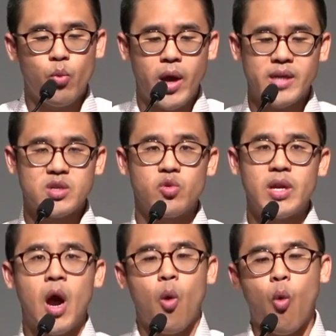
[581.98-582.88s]
way as
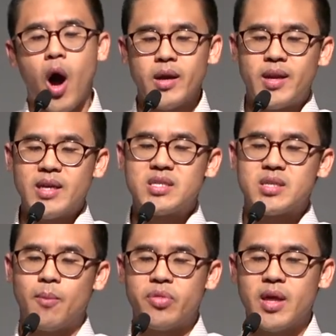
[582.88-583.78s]
greed, wanting
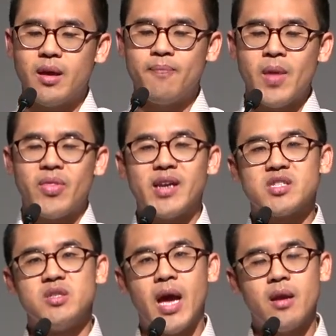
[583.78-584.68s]
something that is
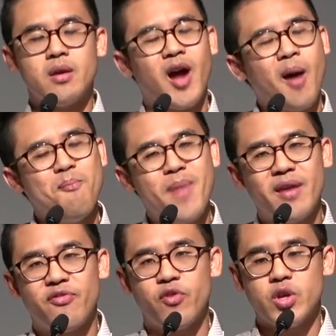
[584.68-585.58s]
not
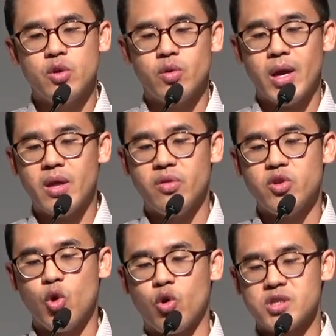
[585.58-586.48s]
meant for you in
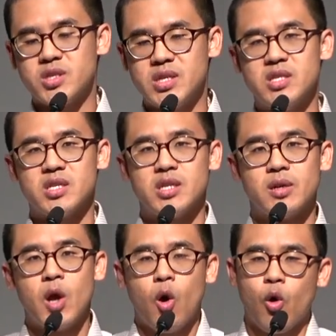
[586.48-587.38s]
your season
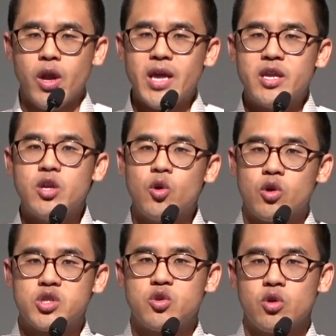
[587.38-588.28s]
or in
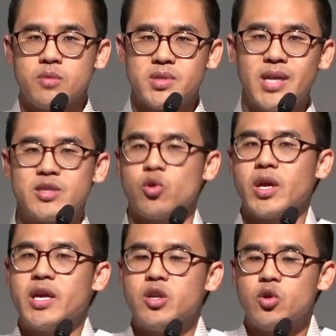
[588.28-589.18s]
your circumstance or
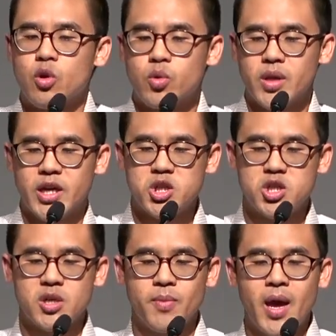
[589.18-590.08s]
in your
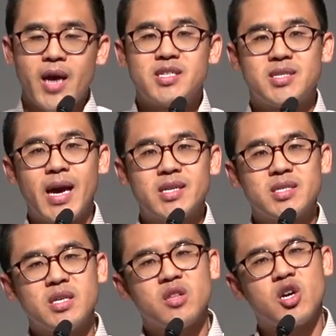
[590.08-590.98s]
relationship. Sex
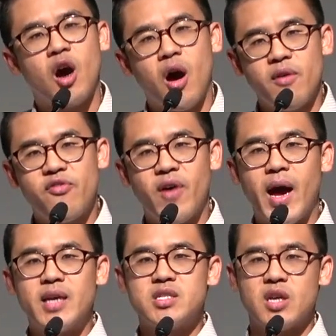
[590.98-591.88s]
in the
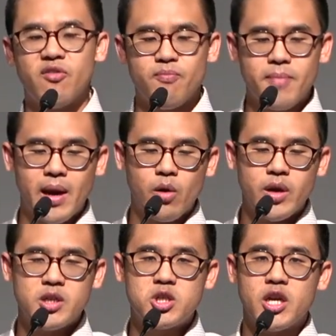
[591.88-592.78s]
confines of
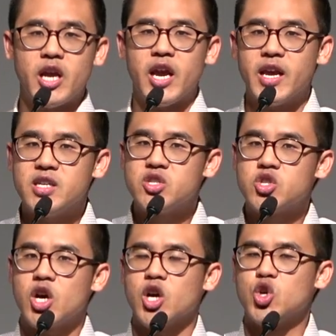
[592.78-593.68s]
marriage is
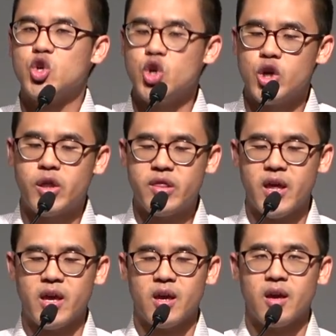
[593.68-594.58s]
a good
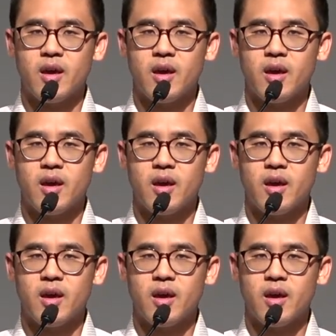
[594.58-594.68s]
thing,